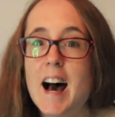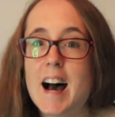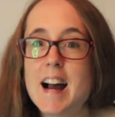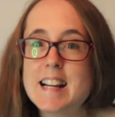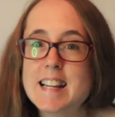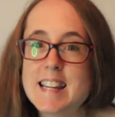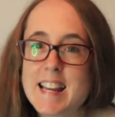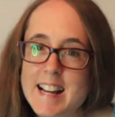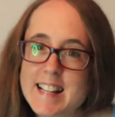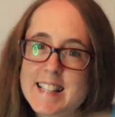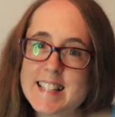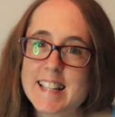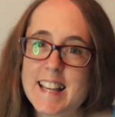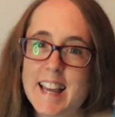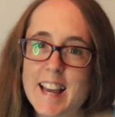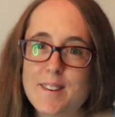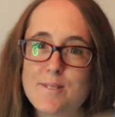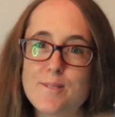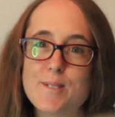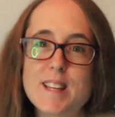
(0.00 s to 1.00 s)
And yet
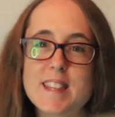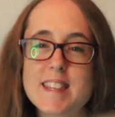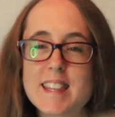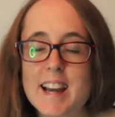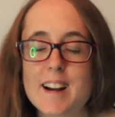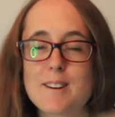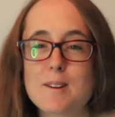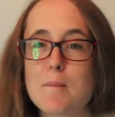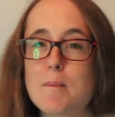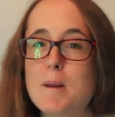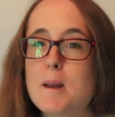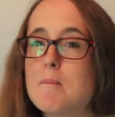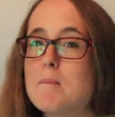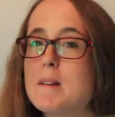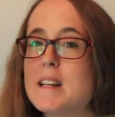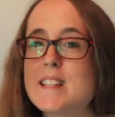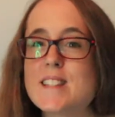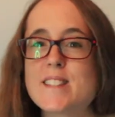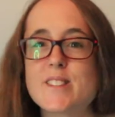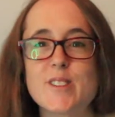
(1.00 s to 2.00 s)
again, with the Caribbean
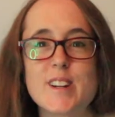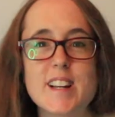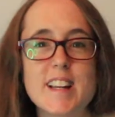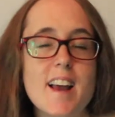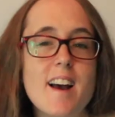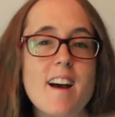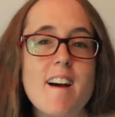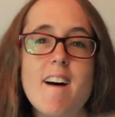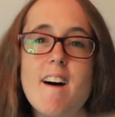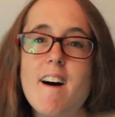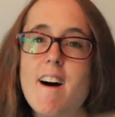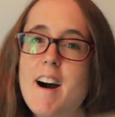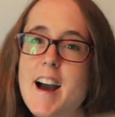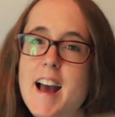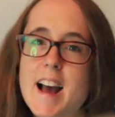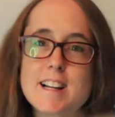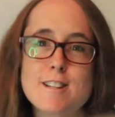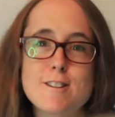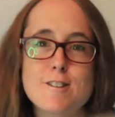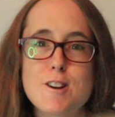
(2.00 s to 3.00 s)
Mystery, I
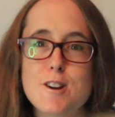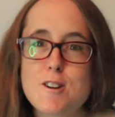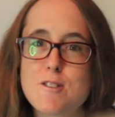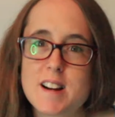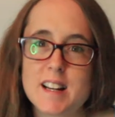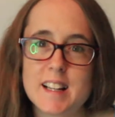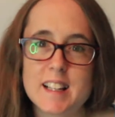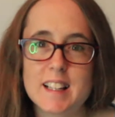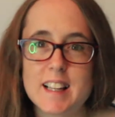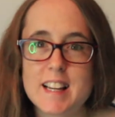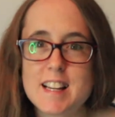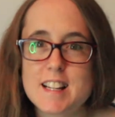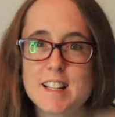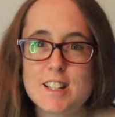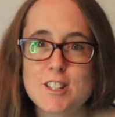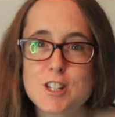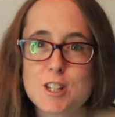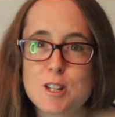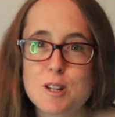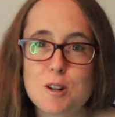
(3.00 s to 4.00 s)
had no
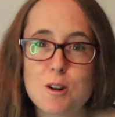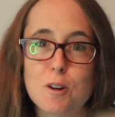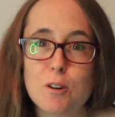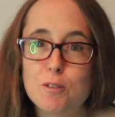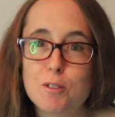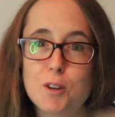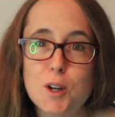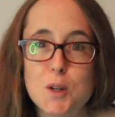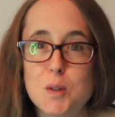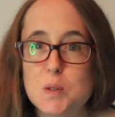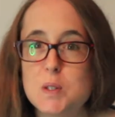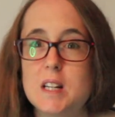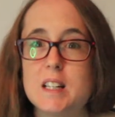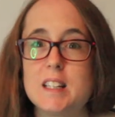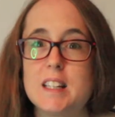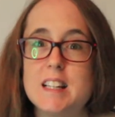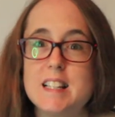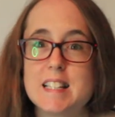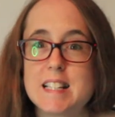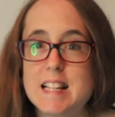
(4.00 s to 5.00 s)
recollection of who
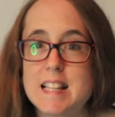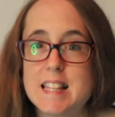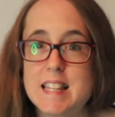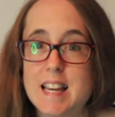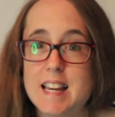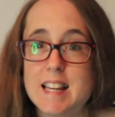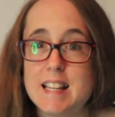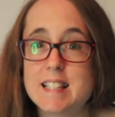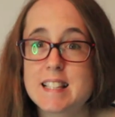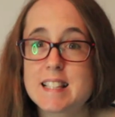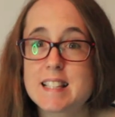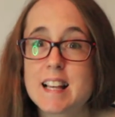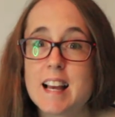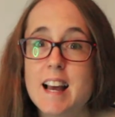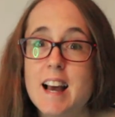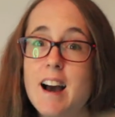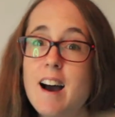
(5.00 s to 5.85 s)
done it in this.